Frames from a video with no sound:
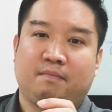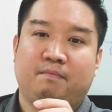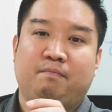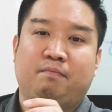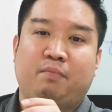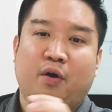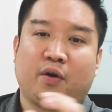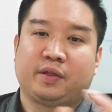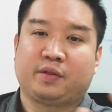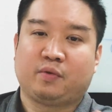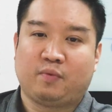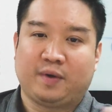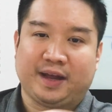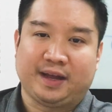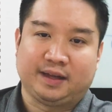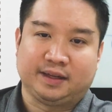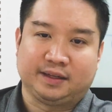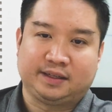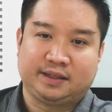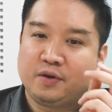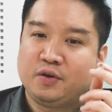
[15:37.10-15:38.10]
Both
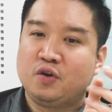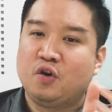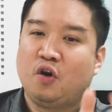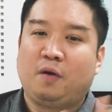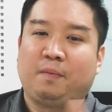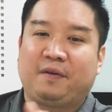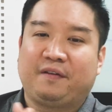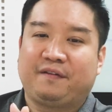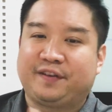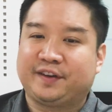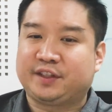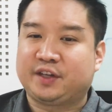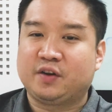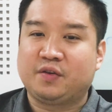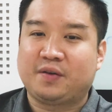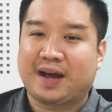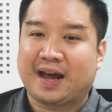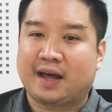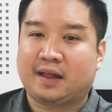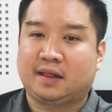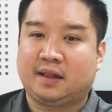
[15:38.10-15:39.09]
ways. No
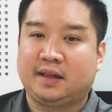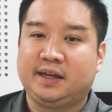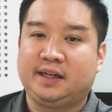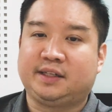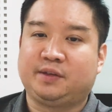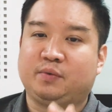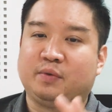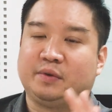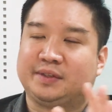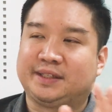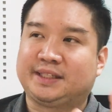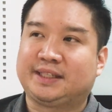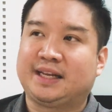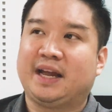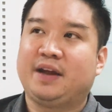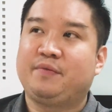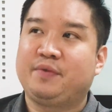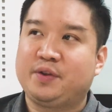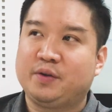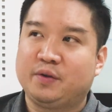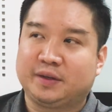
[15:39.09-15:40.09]
professional athletes will
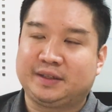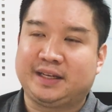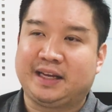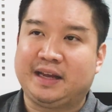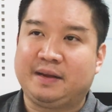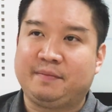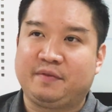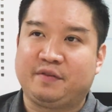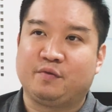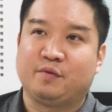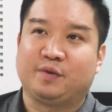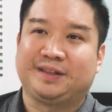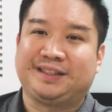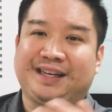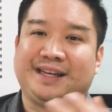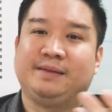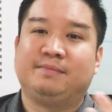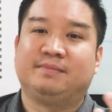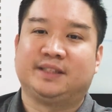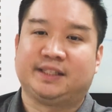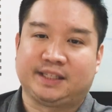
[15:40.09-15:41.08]
stay with your
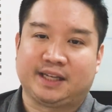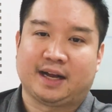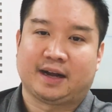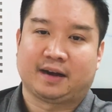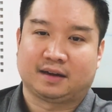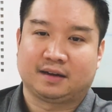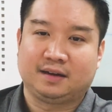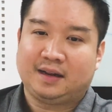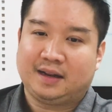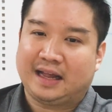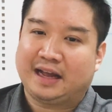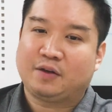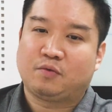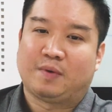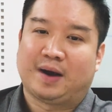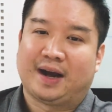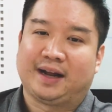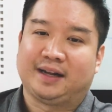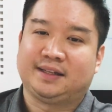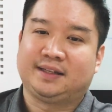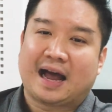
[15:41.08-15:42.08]
team suck.
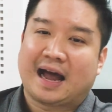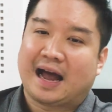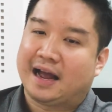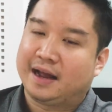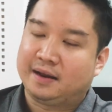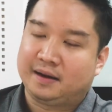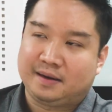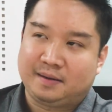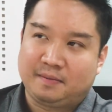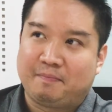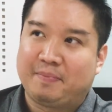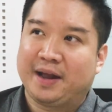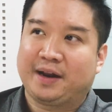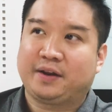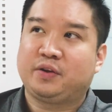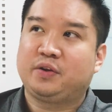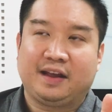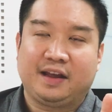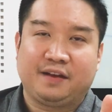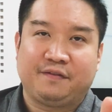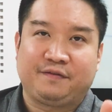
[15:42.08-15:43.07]
Likewise, I
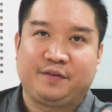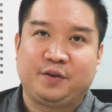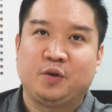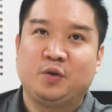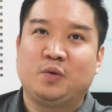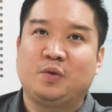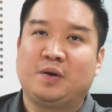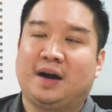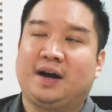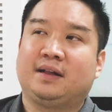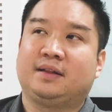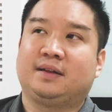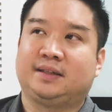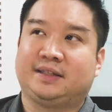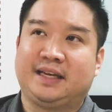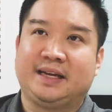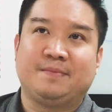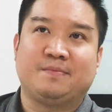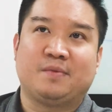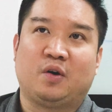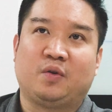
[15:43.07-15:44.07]
bet if you are the
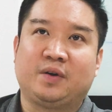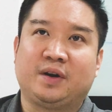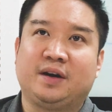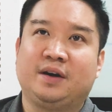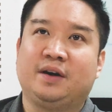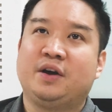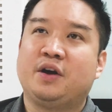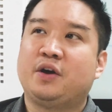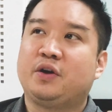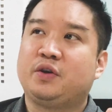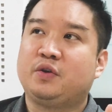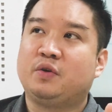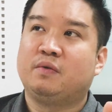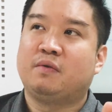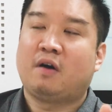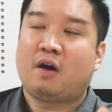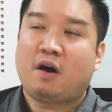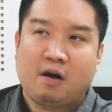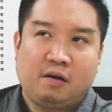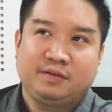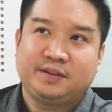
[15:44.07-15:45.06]
team owner, you
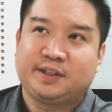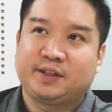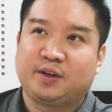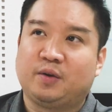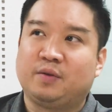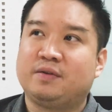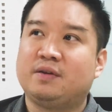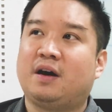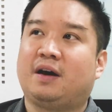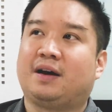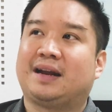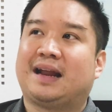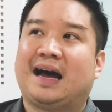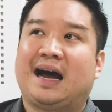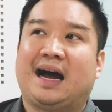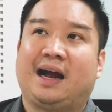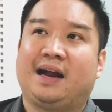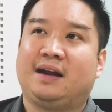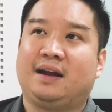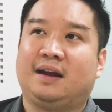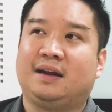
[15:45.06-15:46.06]
will also not
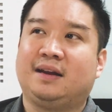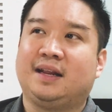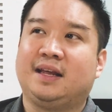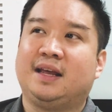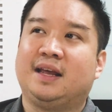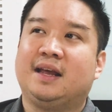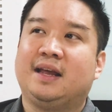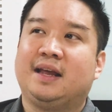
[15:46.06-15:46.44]
hire any